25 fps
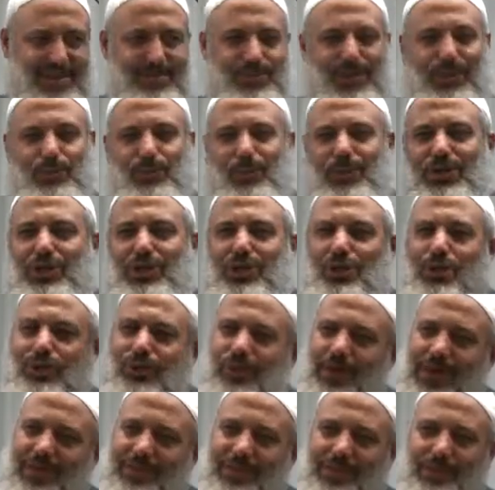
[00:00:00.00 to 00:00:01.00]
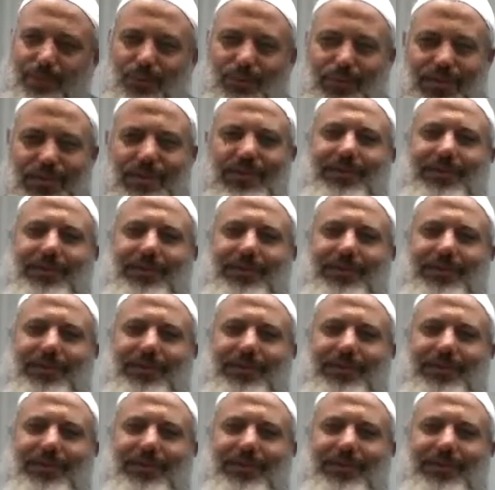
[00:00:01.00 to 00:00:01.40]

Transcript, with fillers: But when you look at the body,